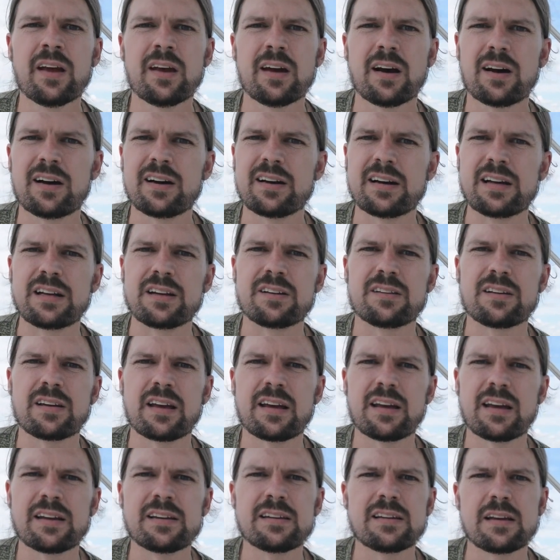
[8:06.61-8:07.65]
Uh, and,
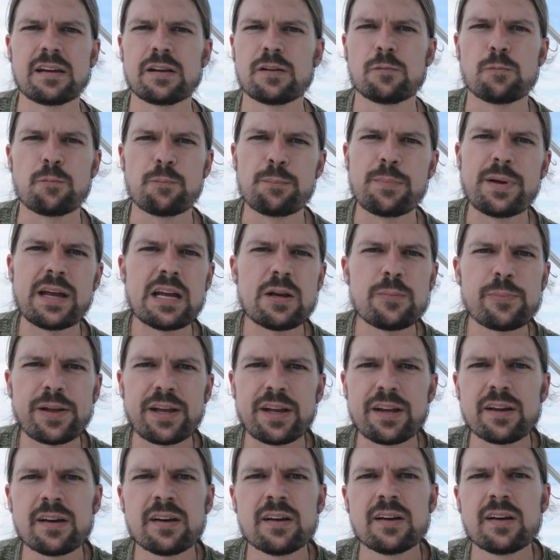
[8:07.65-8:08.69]
and, and
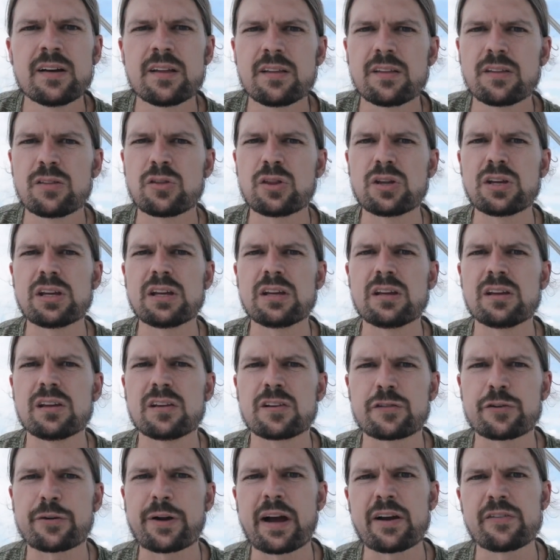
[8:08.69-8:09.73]
maybe the
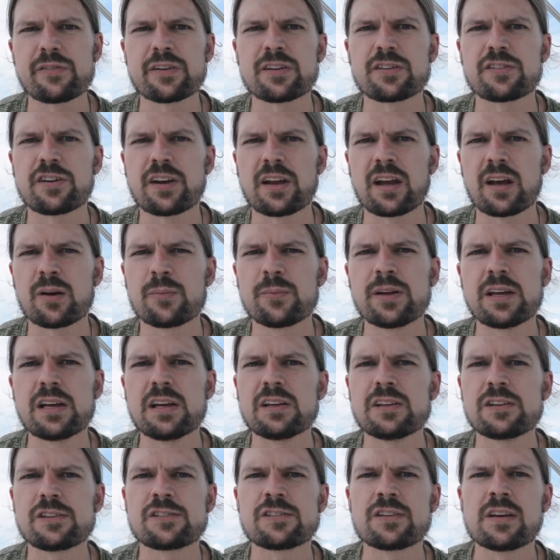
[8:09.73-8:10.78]
traffic jam
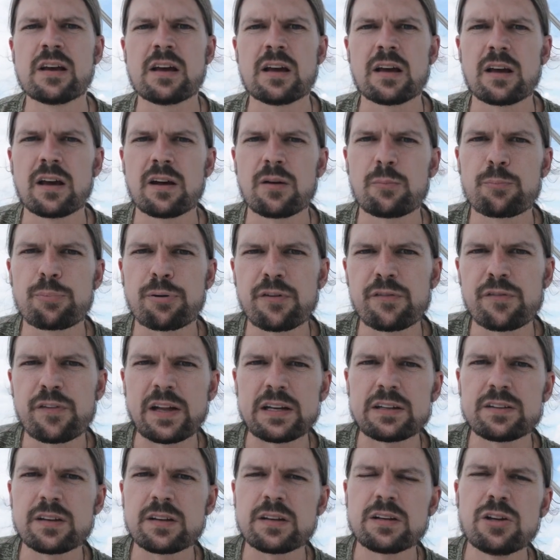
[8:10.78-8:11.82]
is
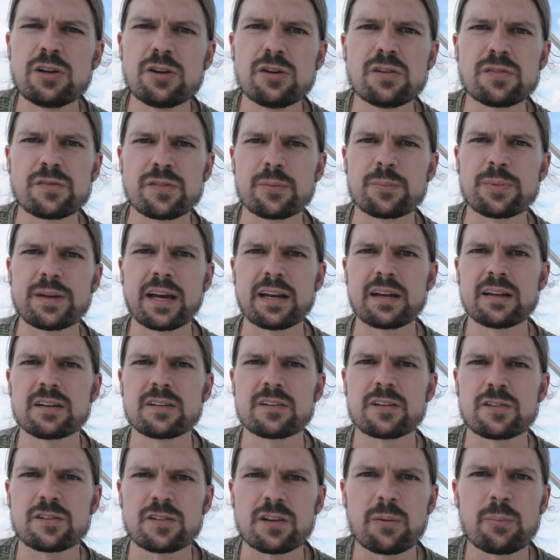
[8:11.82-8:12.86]
preventing you from getting
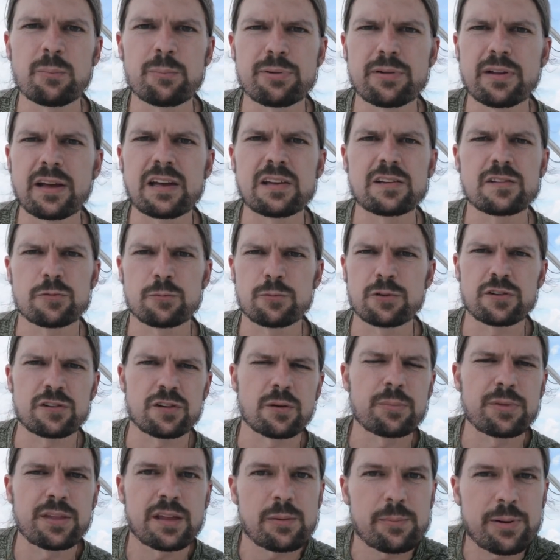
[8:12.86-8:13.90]
to some place where
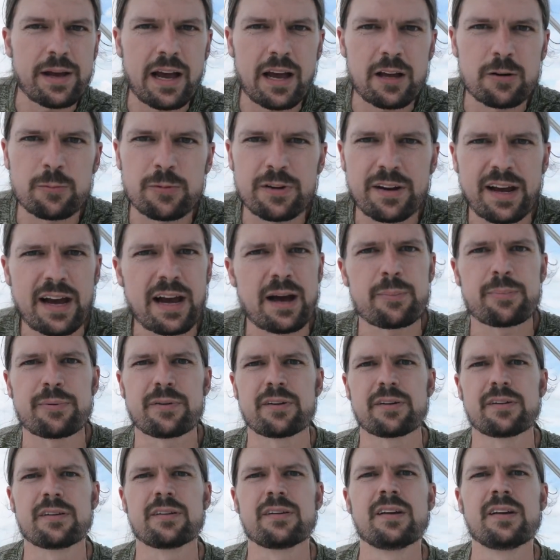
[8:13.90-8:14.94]
something bad would happen
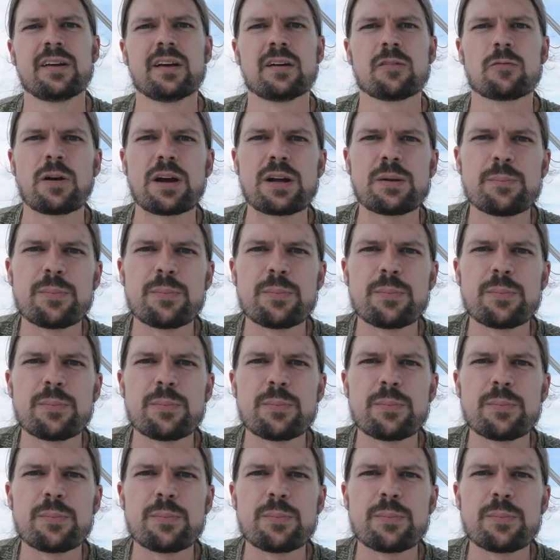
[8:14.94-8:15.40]
right?